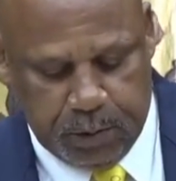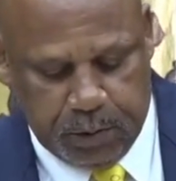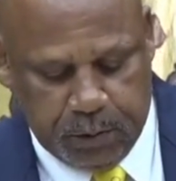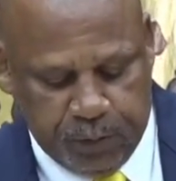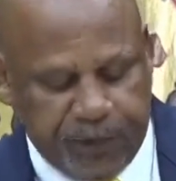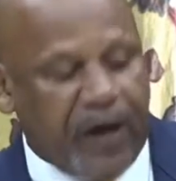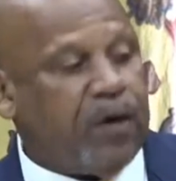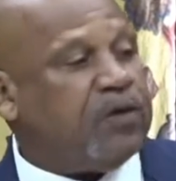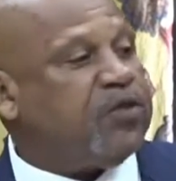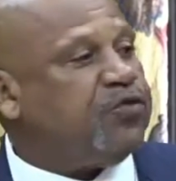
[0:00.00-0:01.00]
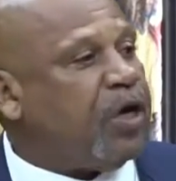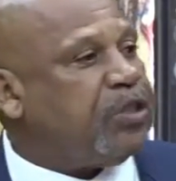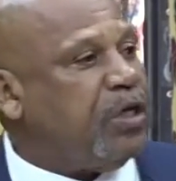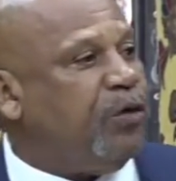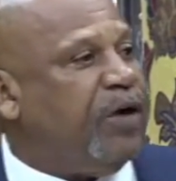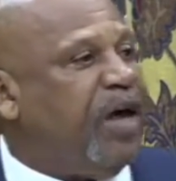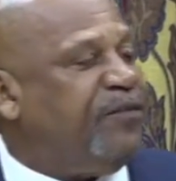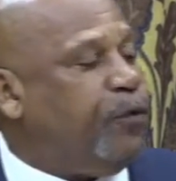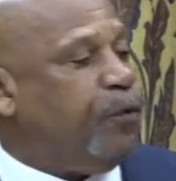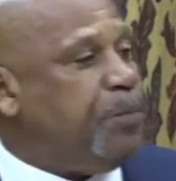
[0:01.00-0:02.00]
to effect construction of
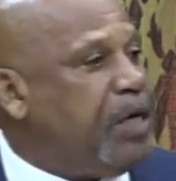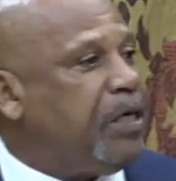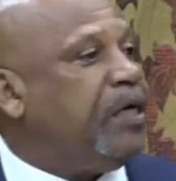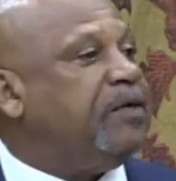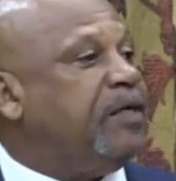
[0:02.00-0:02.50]
FOB and other things.